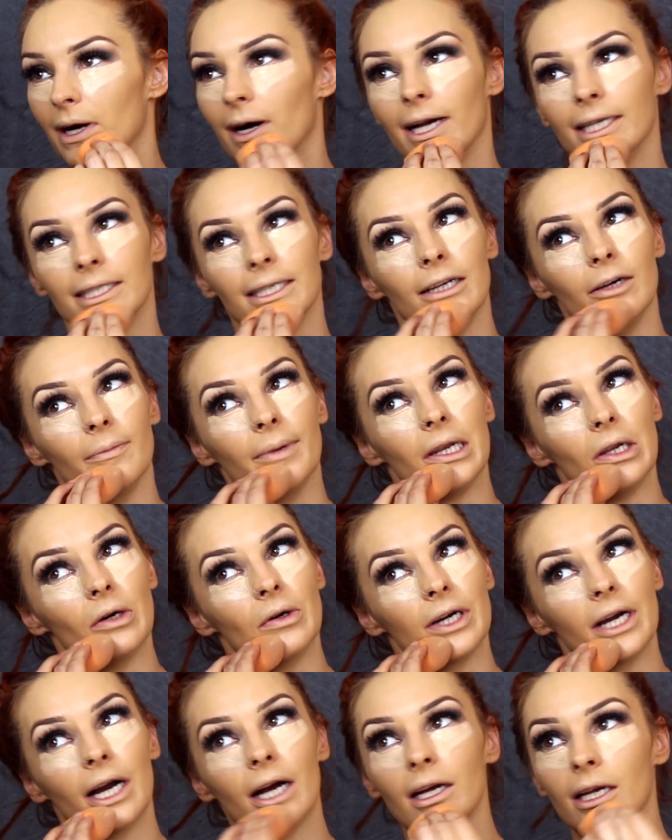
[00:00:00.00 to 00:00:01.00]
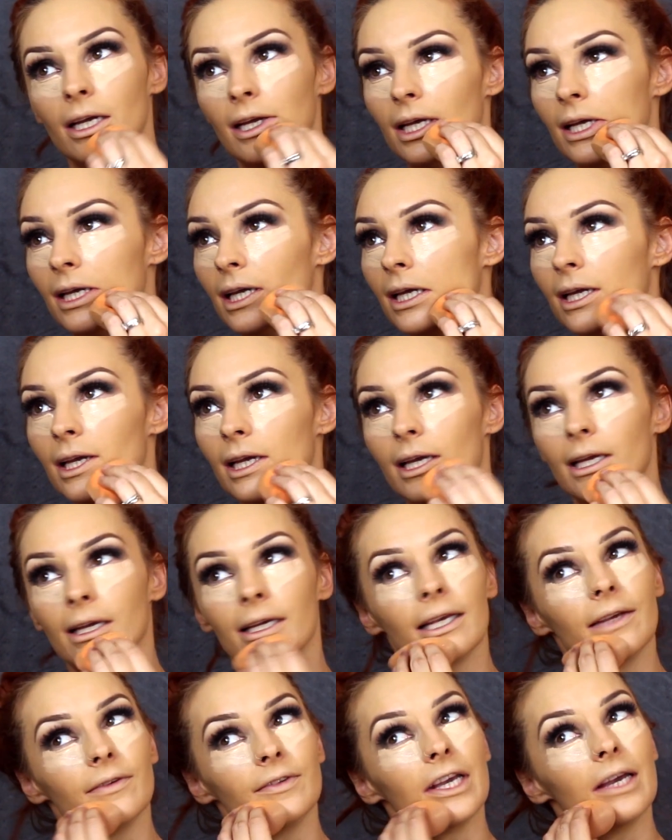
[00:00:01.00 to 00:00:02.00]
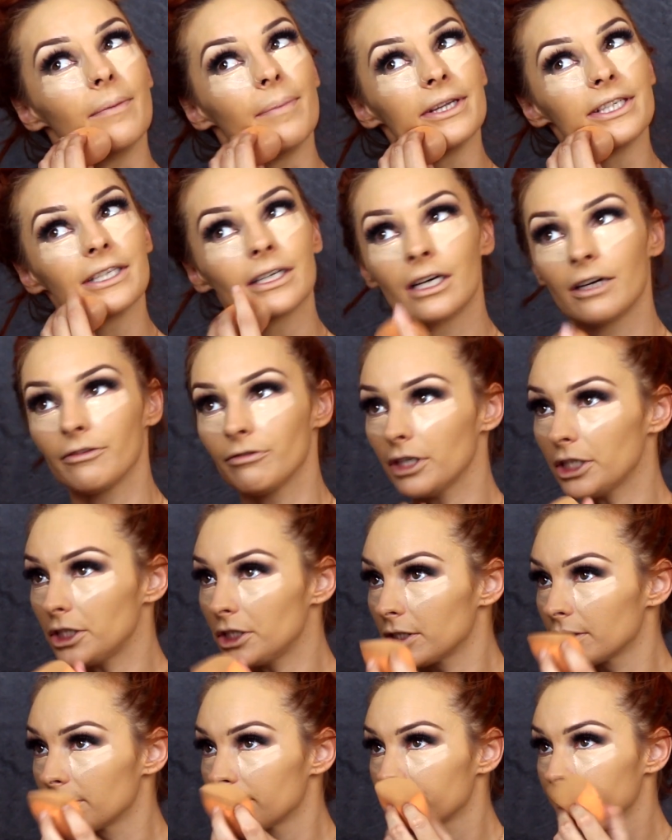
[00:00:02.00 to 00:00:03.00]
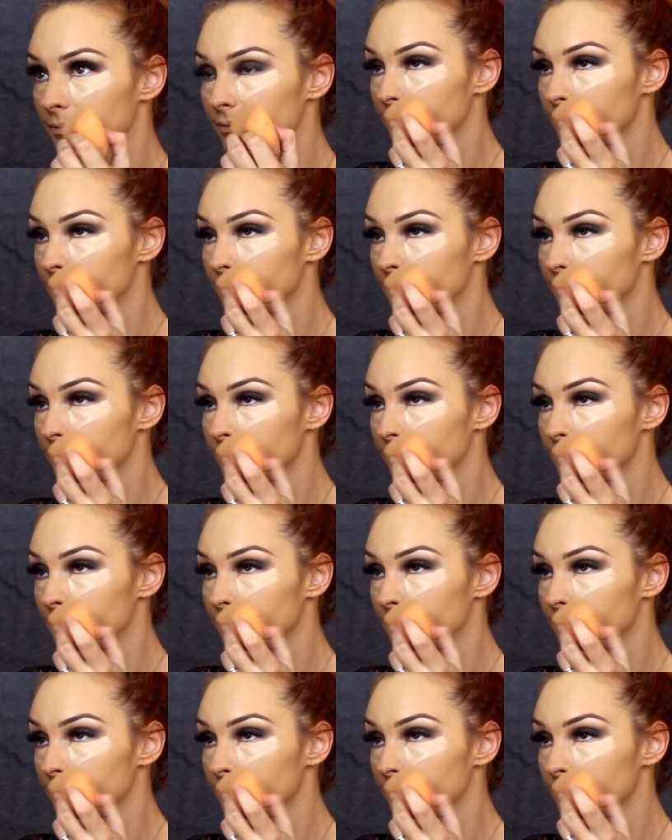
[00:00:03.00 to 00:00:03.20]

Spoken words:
my eyes a little bit longer gives it a better coverage.